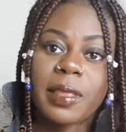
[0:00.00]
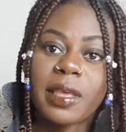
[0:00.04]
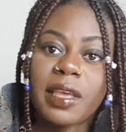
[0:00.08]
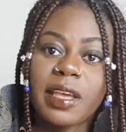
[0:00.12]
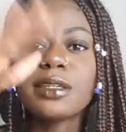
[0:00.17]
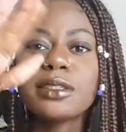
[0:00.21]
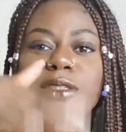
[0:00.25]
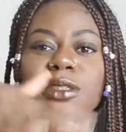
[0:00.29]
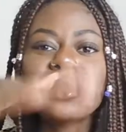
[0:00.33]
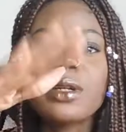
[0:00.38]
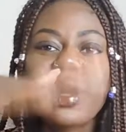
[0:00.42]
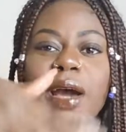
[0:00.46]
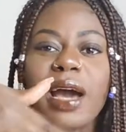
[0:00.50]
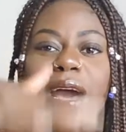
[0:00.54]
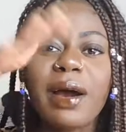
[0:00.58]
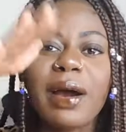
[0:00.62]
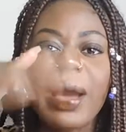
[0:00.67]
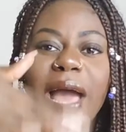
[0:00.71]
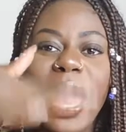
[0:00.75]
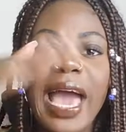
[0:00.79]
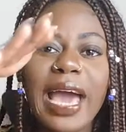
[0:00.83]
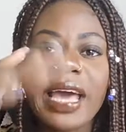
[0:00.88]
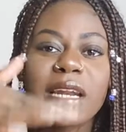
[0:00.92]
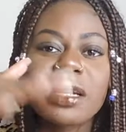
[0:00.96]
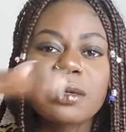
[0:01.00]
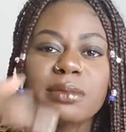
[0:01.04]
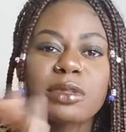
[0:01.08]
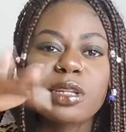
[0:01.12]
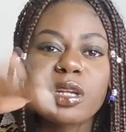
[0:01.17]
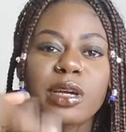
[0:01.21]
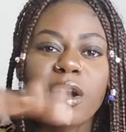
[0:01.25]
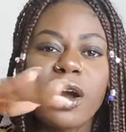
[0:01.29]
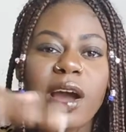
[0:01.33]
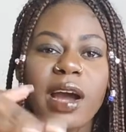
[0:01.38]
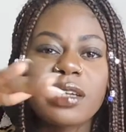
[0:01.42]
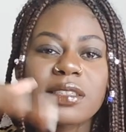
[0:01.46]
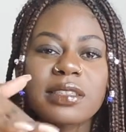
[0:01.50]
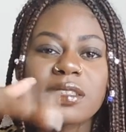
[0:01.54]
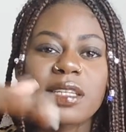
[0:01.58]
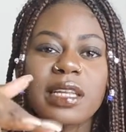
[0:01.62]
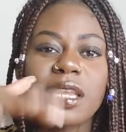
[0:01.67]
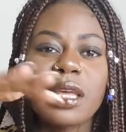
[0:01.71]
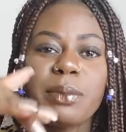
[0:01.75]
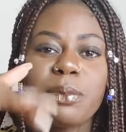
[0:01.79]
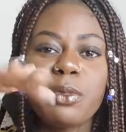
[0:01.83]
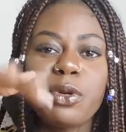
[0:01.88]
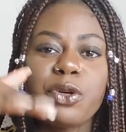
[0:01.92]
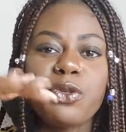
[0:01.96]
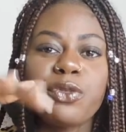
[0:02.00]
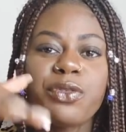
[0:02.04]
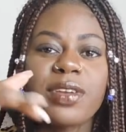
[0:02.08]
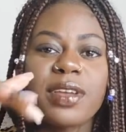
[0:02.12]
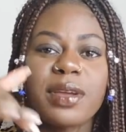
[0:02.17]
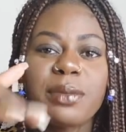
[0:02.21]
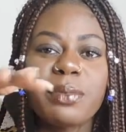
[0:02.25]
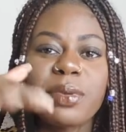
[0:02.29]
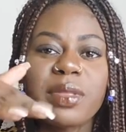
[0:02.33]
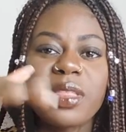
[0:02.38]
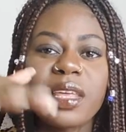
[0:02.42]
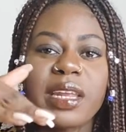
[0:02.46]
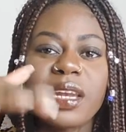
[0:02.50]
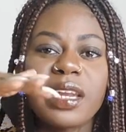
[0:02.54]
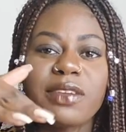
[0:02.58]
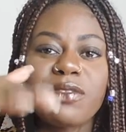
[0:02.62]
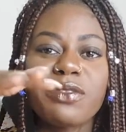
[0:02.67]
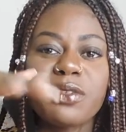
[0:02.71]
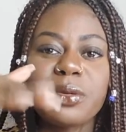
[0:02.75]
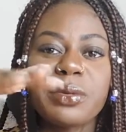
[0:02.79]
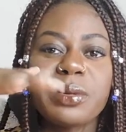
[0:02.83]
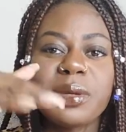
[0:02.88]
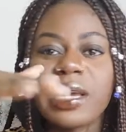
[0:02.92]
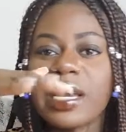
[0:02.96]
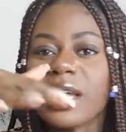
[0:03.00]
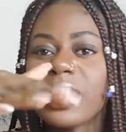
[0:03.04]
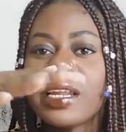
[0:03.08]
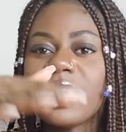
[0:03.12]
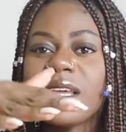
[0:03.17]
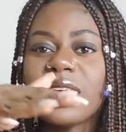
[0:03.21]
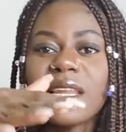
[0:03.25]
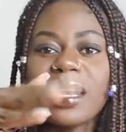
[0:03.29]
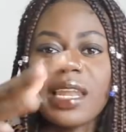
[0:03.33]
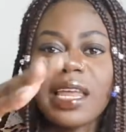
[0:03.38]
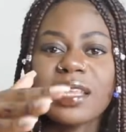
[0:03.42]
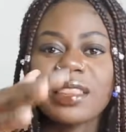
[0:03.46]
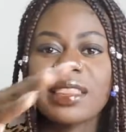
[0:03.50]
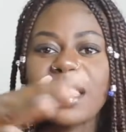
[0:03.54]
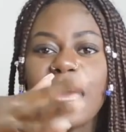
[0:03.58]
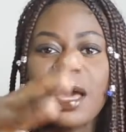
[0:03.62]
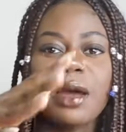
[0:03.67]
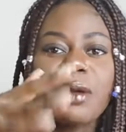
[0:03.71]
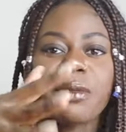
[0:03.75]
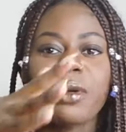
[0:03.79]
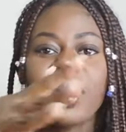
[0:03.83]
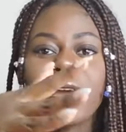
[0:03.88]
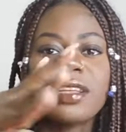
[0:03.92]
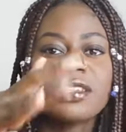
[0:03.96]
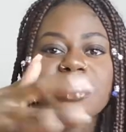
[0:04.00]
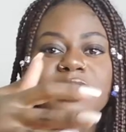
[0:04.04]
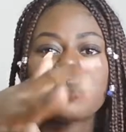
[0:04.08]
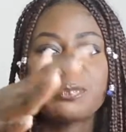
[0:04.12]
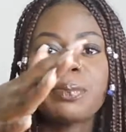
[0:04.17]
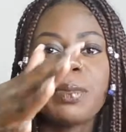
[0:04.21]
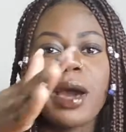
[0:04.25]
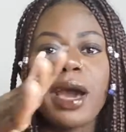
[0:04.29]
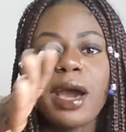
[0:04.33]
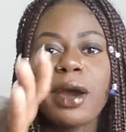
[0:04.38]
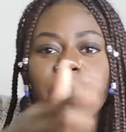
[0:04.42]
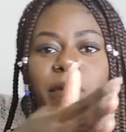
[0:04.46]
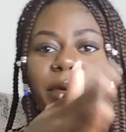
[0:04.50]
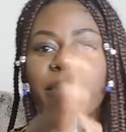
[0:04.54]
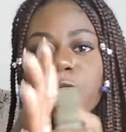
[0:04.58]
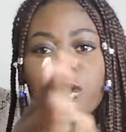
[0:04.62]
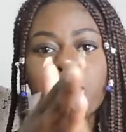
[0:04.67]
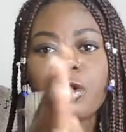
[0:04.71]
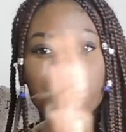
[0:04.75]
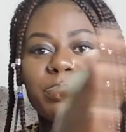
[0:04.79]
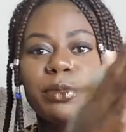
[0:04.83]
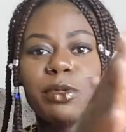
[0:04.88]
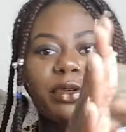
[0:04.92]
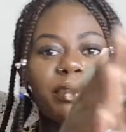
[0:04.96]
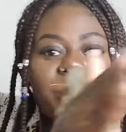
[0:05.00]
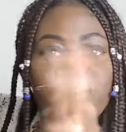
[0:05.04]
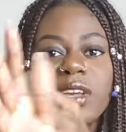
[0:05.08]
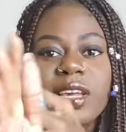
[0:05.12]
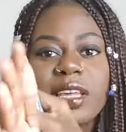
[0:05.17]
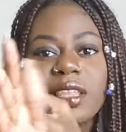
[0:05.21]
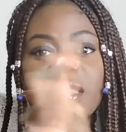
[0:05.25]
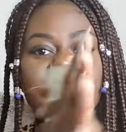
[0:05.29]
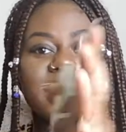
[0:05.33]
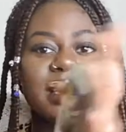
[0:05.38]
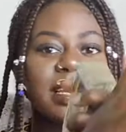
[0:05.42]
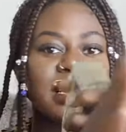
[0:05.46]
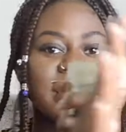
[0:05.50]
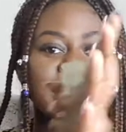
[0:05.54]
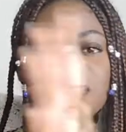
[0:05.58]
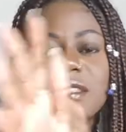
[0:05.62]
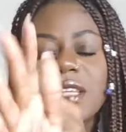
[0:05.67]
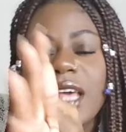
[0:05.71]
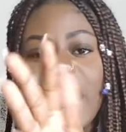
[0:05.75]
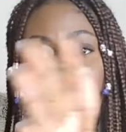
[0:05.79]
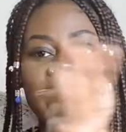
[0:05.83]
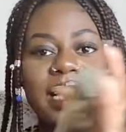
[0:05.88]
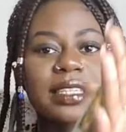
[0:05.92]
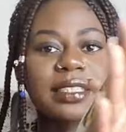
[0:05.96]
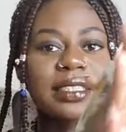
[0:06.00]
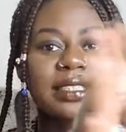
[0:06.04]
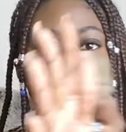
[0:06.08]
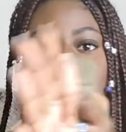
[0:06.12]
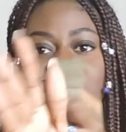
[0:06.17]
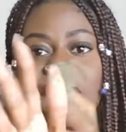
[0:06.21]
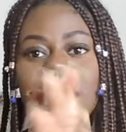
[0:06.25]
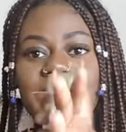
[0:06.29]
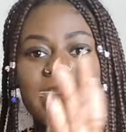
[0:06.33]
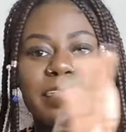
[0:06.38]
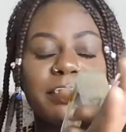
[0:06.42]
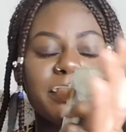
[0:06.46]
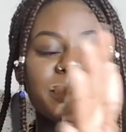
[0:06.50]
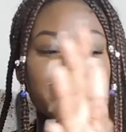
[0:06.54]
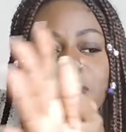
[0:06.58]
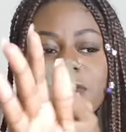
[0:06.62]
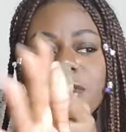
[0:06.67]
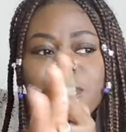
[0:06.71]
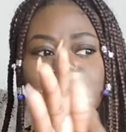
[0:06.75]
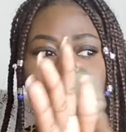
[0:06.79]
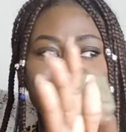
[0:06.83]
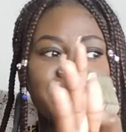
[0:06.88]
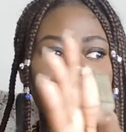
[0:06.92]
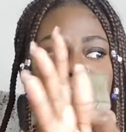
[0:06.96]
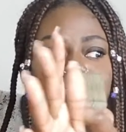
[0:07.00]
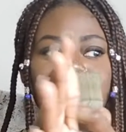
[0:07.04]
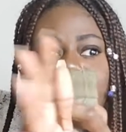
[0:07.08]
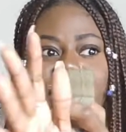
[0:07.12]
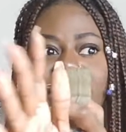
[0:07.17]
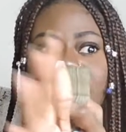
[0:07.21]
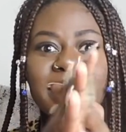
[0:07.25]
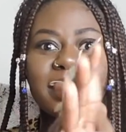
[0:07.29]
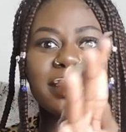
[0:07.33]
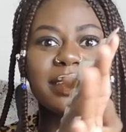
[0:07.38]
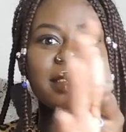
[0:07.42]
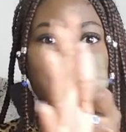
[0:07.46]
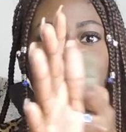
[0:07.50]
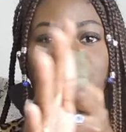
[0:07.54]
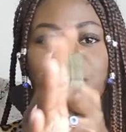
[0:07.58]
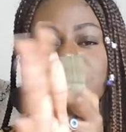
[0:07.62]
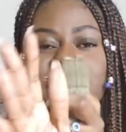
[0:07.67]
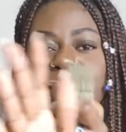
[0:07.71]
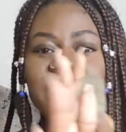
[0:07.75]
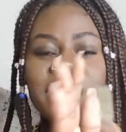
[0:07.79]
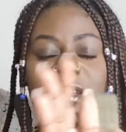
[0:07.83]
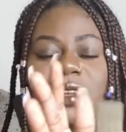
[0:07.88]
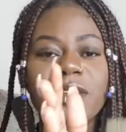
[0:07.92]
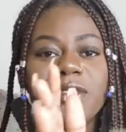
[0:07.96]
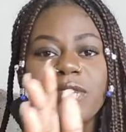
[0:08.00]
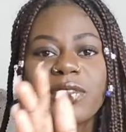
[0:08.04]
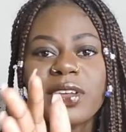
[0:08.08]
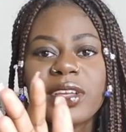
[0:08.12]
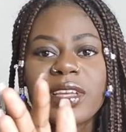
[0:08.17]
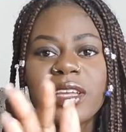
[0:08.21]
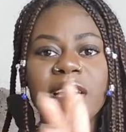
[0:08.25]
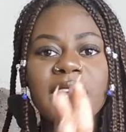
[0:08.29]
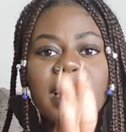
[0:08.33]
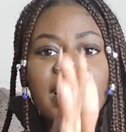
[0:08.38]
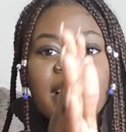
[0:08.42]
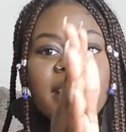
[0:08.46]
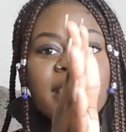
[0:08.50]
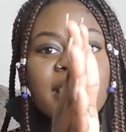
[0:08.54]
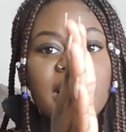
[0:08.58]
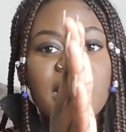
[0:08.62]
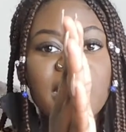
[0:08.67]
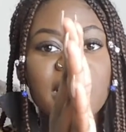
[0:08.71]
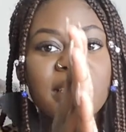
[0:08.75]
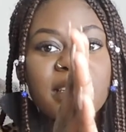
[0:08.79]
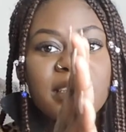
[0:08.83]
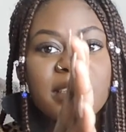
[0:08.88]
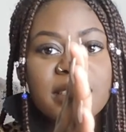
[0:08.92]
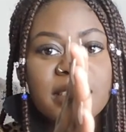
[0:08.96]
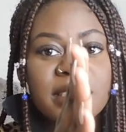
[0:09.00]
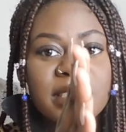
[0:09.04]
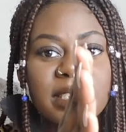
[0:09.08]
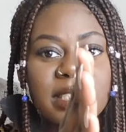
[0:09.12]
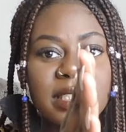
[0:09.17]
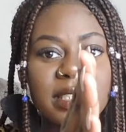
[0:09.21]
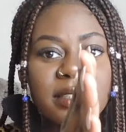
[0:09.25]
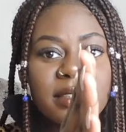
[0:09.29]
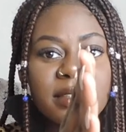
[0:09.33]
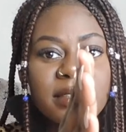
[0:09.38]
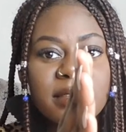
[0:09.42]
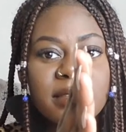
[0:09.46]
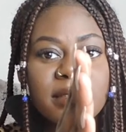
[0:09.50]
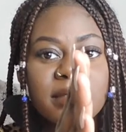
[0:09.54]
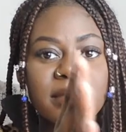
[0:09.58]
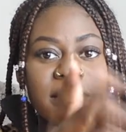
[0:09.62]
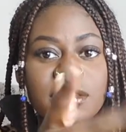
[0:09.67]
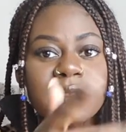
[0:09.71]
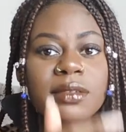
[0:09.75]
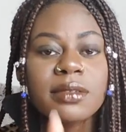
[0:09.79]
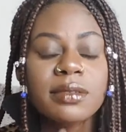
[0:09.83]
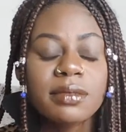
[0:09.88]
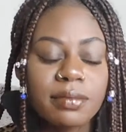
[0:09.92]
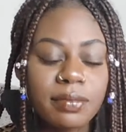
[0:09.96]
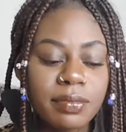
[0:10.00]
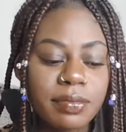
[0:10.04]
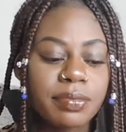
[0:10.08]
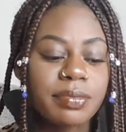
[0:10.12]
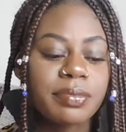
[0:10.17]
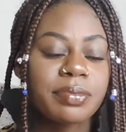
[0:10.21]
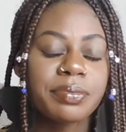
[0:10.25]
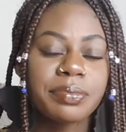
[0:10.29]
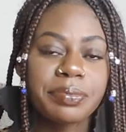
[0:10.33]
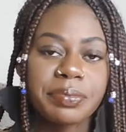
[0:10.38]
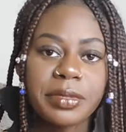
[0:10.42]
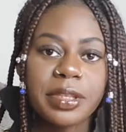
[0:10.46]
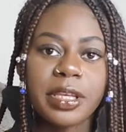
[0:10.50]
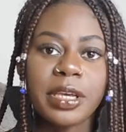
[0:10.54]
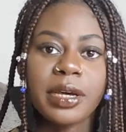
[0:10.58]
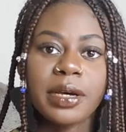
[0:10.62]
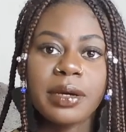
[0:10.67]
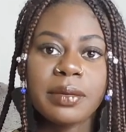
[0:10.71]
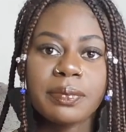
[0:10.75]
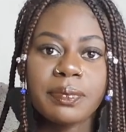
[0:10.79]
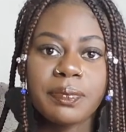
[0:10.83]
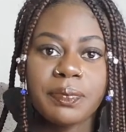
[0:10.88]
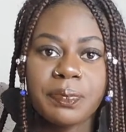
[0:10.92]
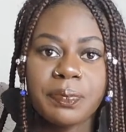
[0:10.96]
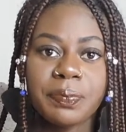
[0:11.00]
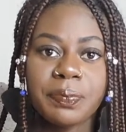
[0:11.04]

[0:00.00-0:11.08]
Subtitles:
Don't you know how atoms are constantly moving, but then if you get it in like that right spot, or you're moving in the exact same like speed of it, then it looks still? Yep.